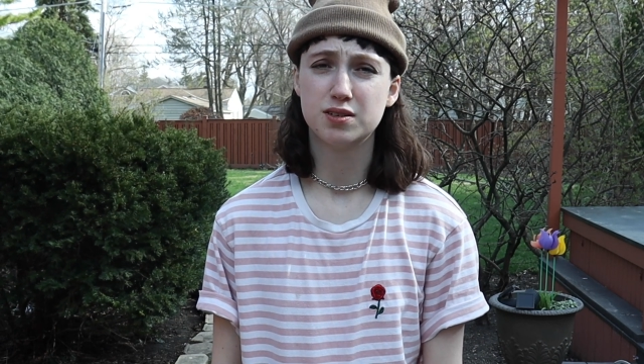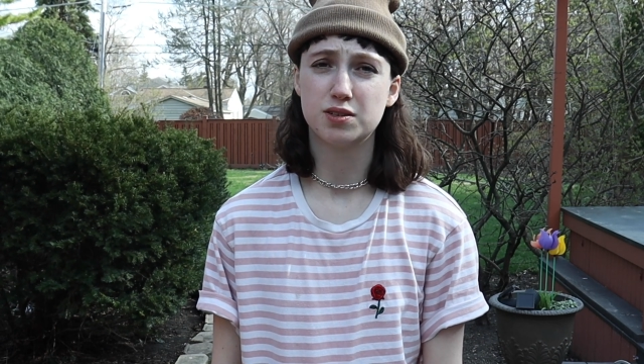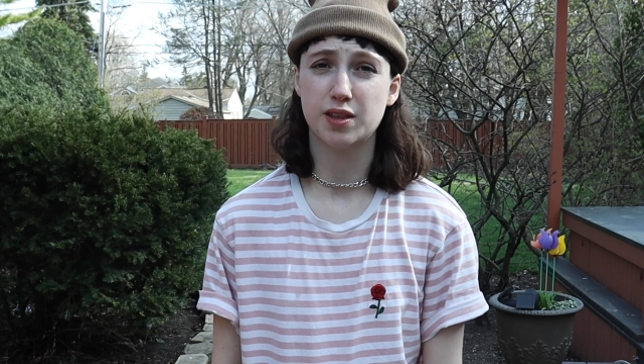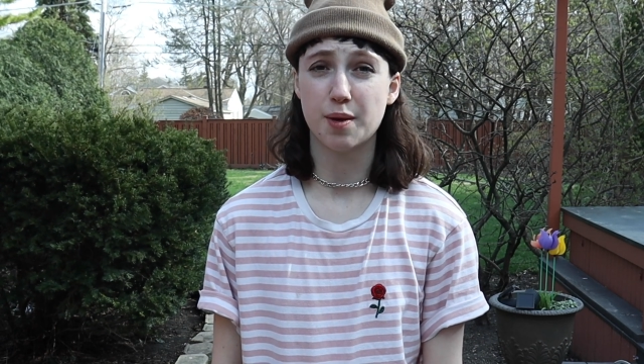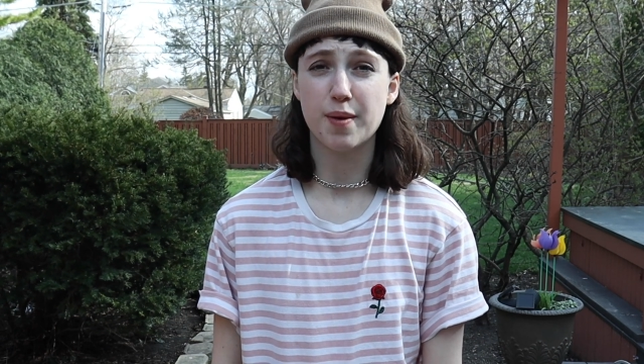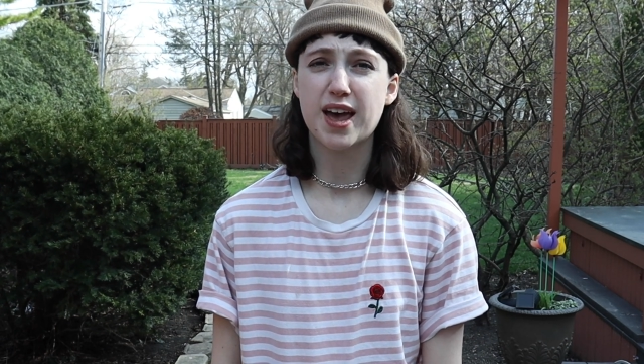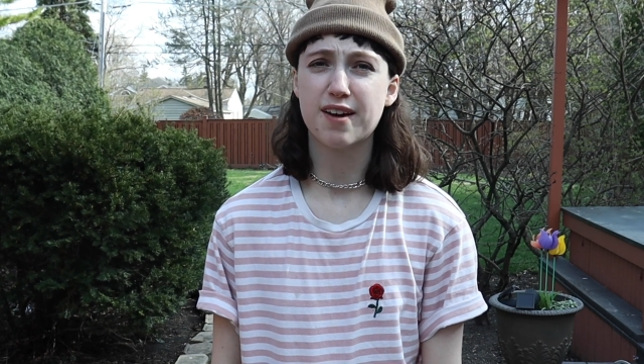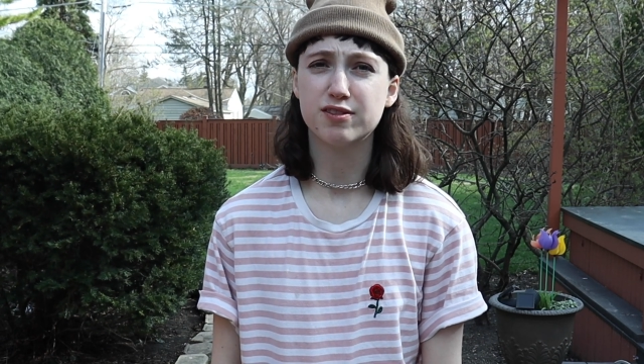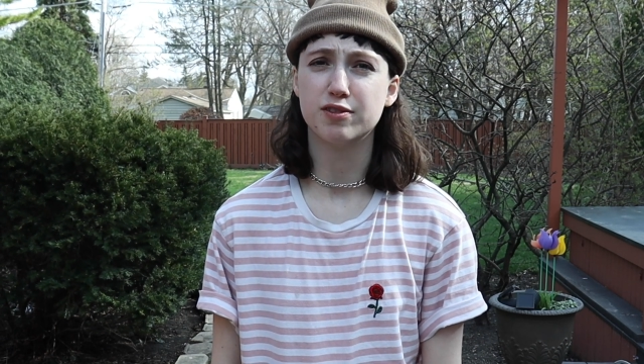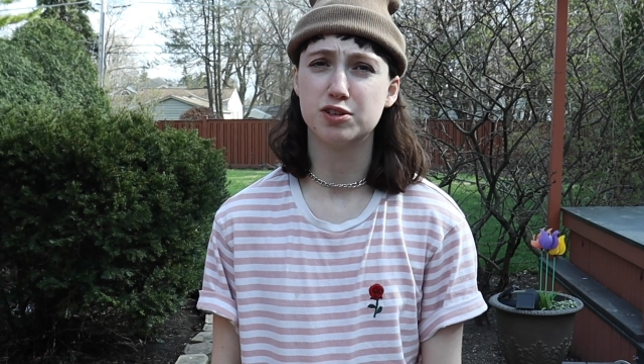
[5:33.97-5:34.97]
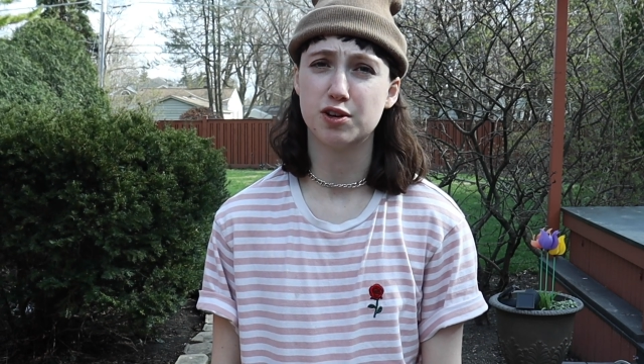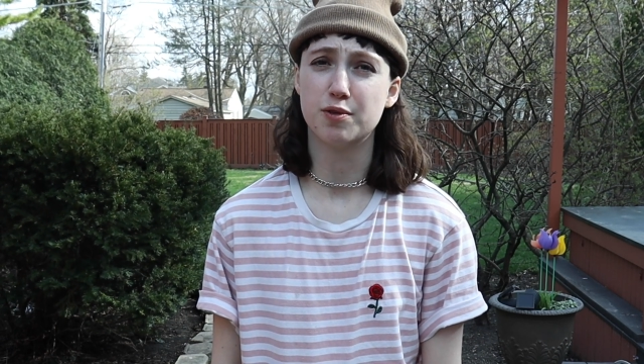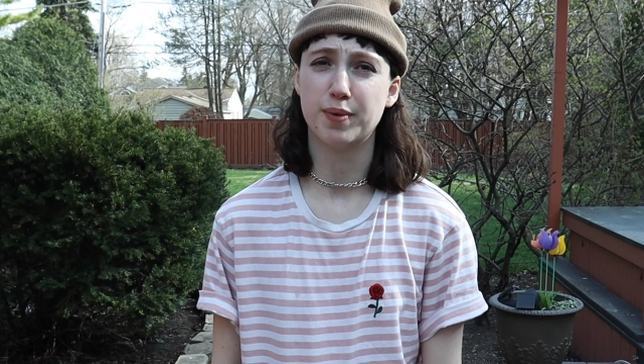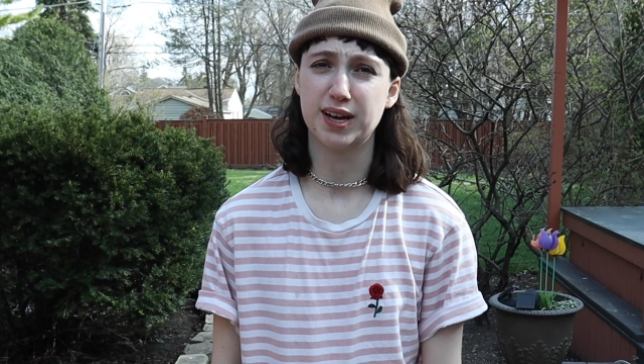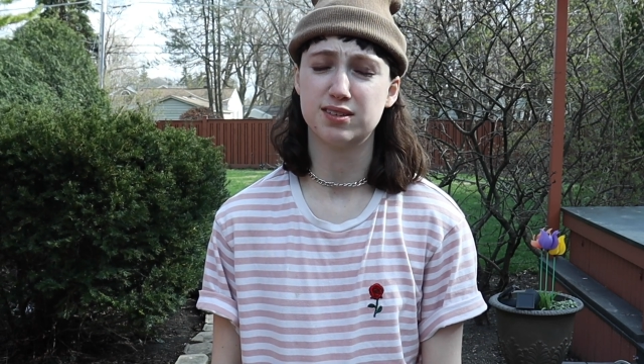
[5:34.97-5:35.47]
so they may have to
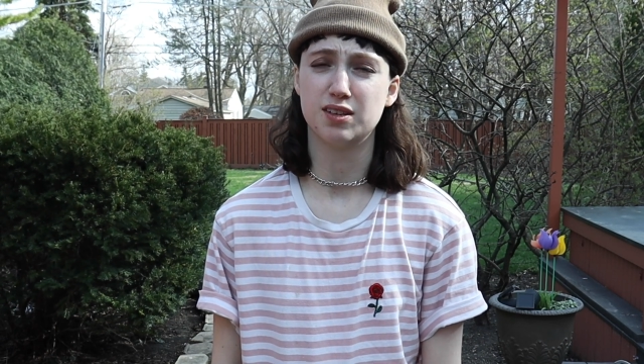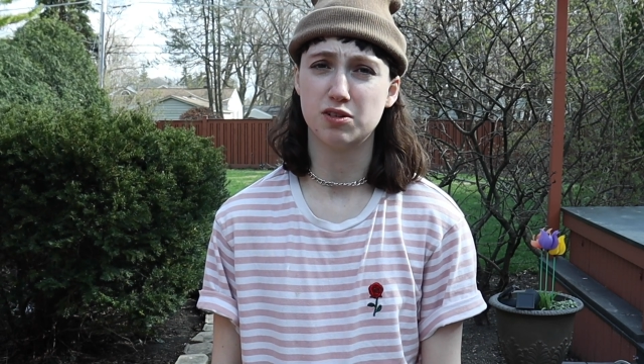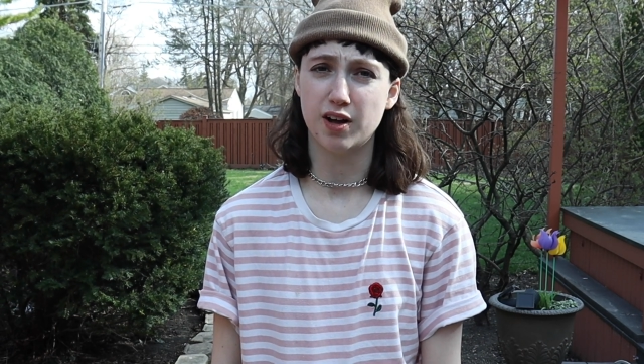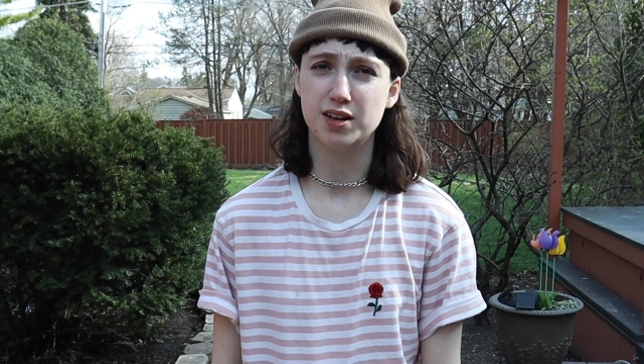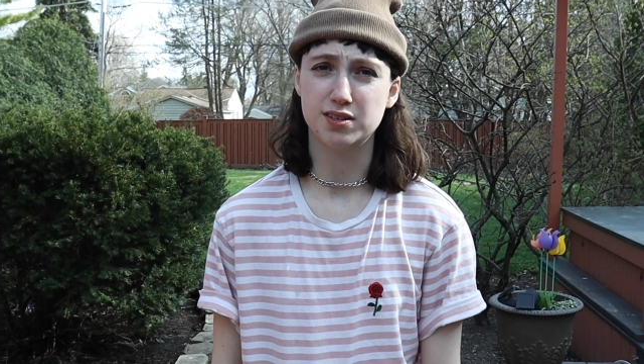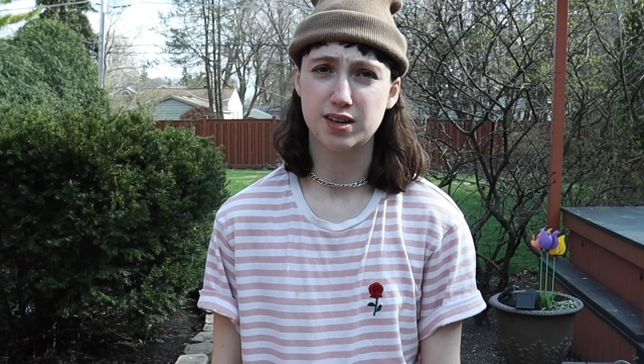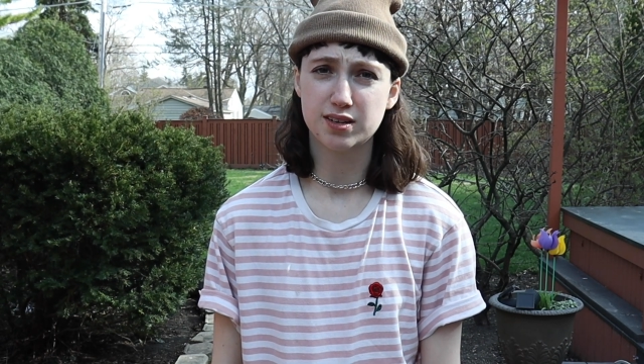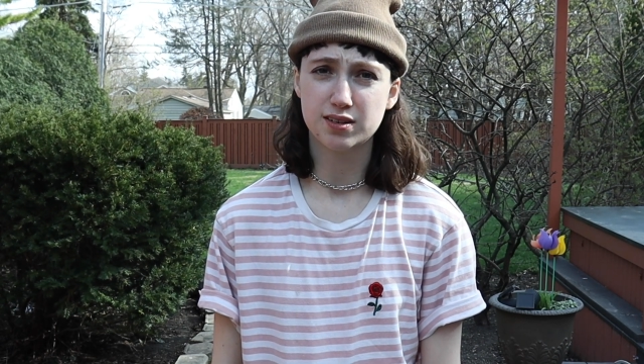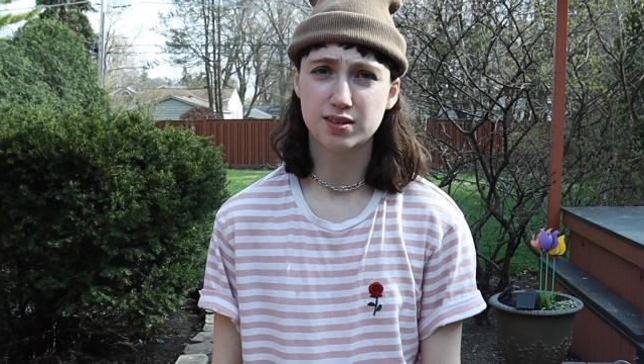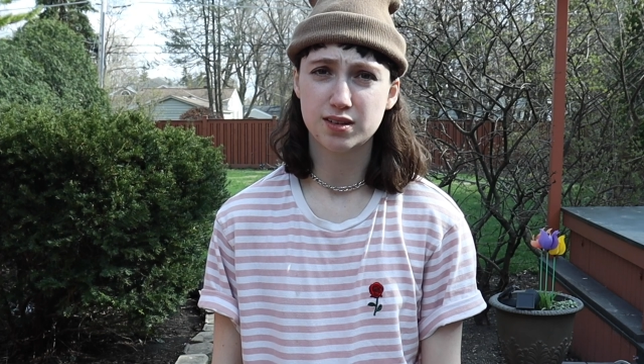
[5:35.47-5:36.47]
return back to the closet.